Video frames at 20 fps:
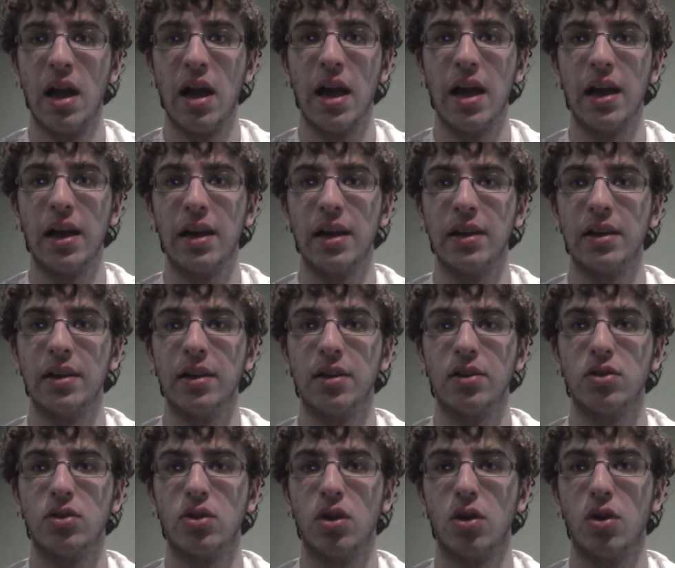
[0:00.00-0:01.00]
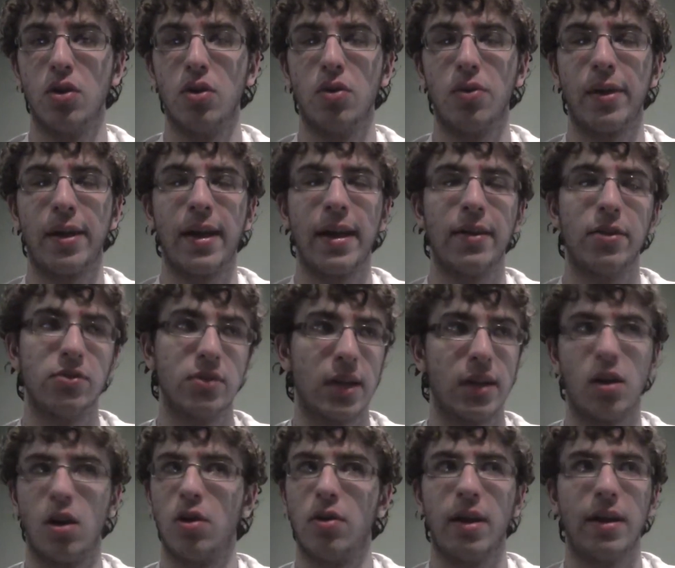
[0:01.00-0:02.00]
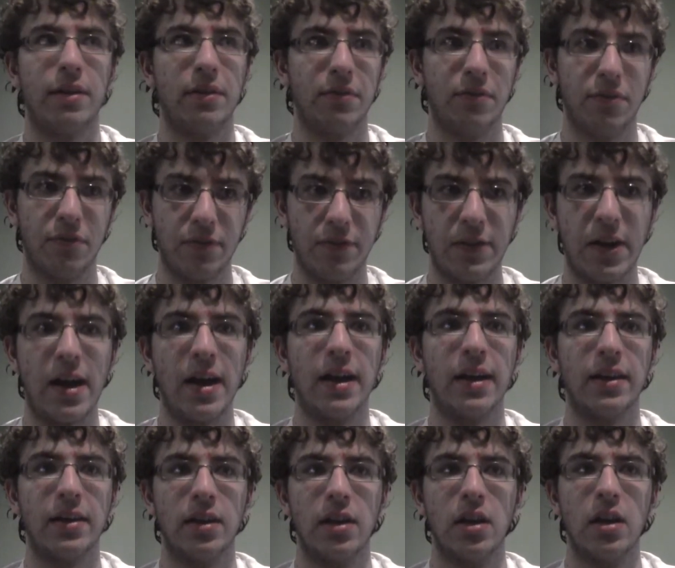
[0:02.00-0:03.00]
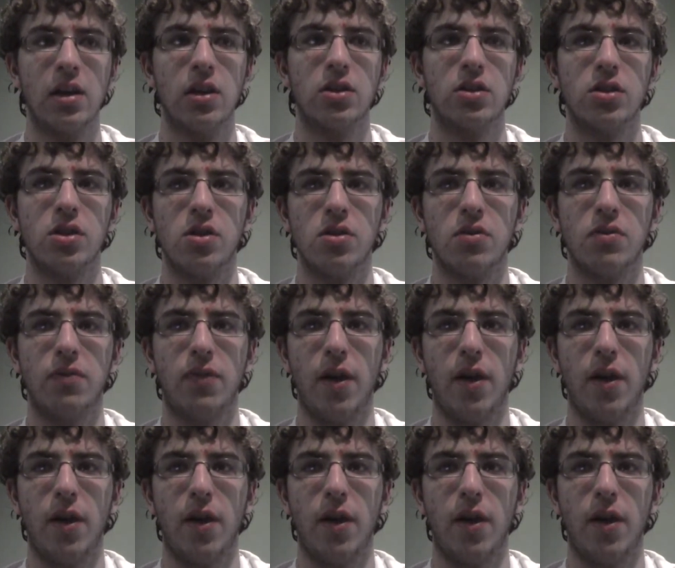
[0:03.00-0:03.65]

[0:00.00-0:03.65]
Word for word: And so Kendall's like, "All right, fine." So